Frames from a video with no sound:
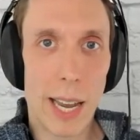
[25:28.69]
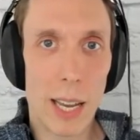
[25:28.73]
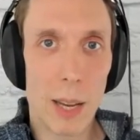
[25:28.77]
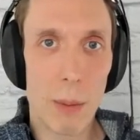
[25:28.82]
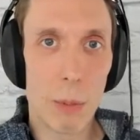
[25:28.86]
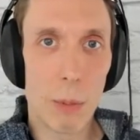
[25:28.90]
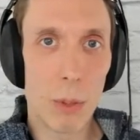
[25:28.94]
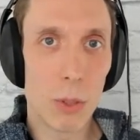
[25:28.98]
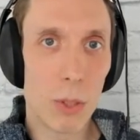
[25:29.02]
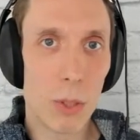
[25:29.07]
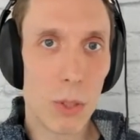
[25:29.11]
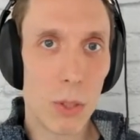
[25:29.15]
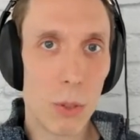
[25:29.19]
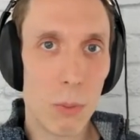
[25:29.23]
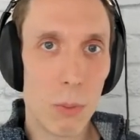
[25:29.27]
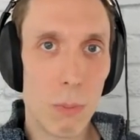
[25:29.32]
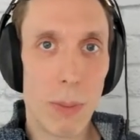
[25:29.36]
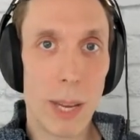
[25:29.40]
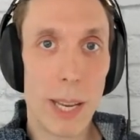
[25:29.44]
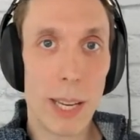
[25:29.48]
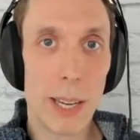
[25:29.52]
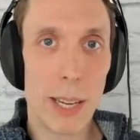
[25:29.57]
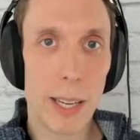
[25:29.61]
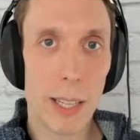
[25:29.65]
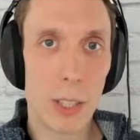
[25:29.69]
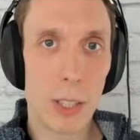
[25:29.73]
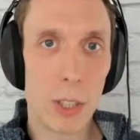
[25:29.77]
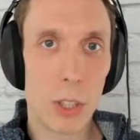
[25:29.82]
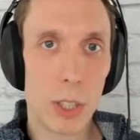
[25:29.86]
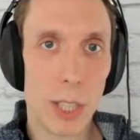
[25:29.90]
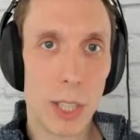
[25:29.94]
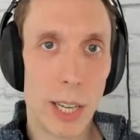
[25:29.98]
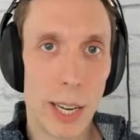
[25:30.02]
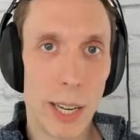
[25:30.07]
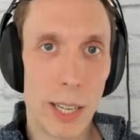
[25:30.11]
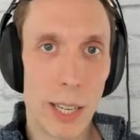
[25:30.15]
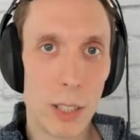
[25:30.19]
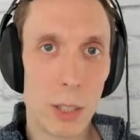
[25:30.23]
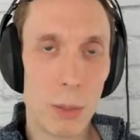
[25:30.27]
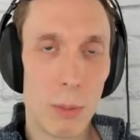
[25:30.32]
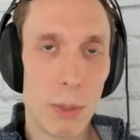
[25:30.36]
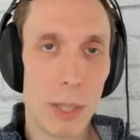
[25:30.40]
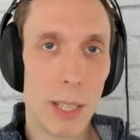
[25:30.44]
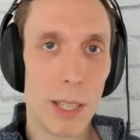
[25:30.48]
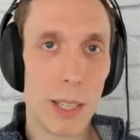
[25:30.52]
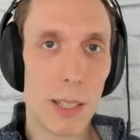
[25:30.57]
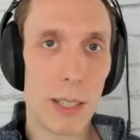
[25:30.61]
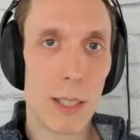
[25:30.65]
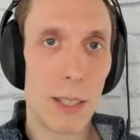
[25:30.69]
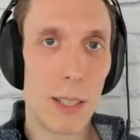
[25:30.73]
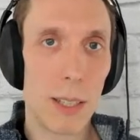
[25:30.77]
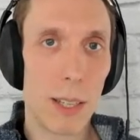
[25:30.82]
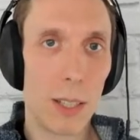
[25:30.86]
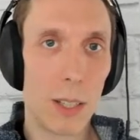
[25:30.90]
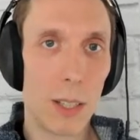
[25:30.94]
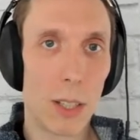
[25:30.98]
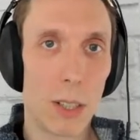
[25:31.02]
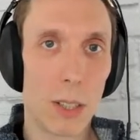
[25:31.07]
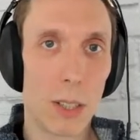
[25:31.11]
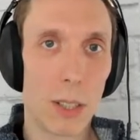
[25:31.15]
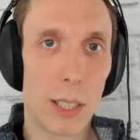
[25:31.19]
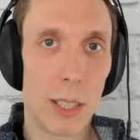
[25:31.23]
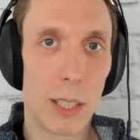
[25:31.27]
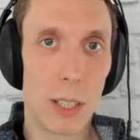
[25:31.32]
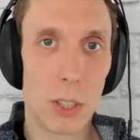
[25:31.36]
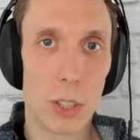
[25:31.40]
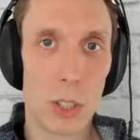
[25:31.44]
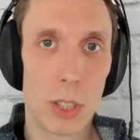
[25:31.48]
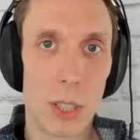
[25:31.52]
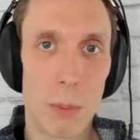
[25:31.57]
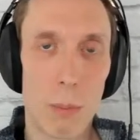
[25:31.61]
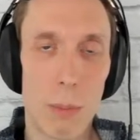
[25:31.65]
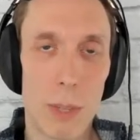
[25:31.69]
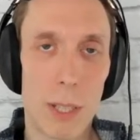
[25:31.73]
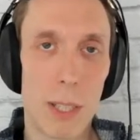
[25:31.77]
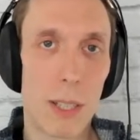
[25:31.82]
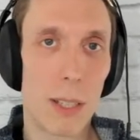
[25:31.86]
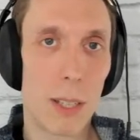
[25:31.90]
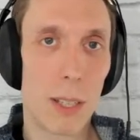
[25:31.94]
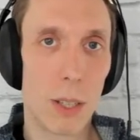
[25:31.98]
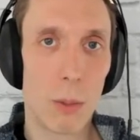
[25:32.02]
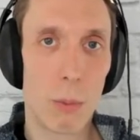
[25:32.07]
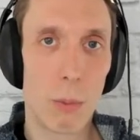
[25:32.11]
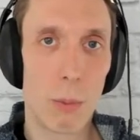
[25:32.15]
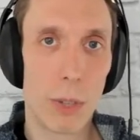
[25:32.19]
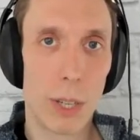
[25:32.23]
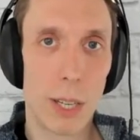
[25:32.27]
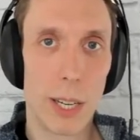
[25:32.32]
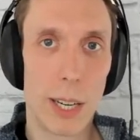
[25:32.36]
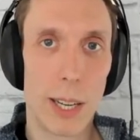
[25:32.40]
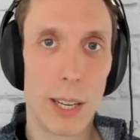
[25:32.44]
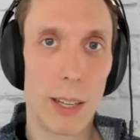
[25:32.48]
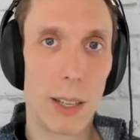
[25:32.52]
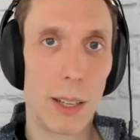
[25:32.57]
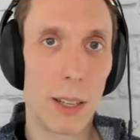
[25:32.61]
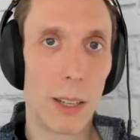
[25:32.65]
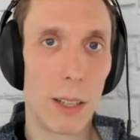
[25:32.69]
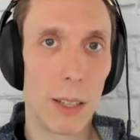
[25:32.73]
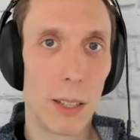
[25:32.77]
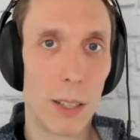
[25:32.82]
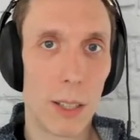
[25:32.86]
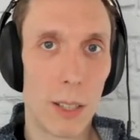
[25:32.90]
able to make a change because senior leadership is still breeding